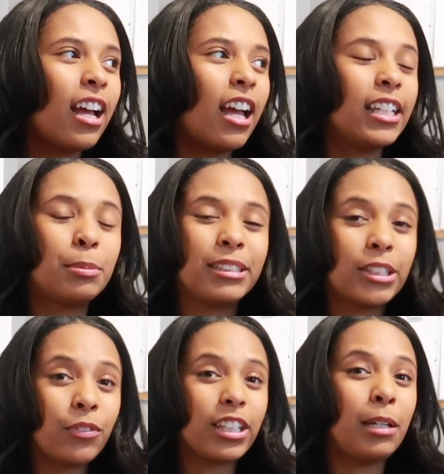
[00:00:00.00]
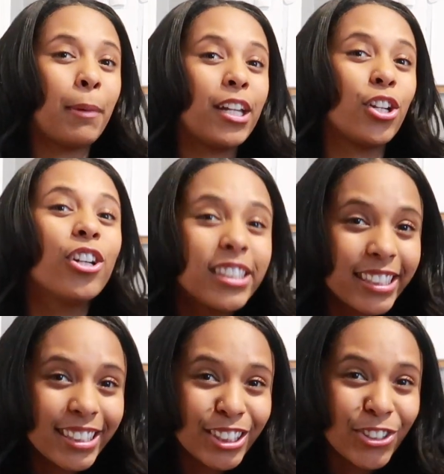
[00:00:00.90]
and specifically my
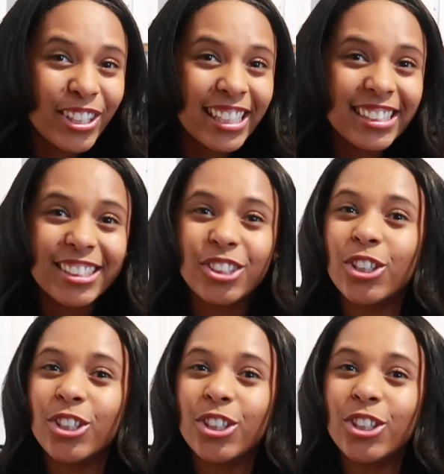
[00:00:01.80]
nursing students,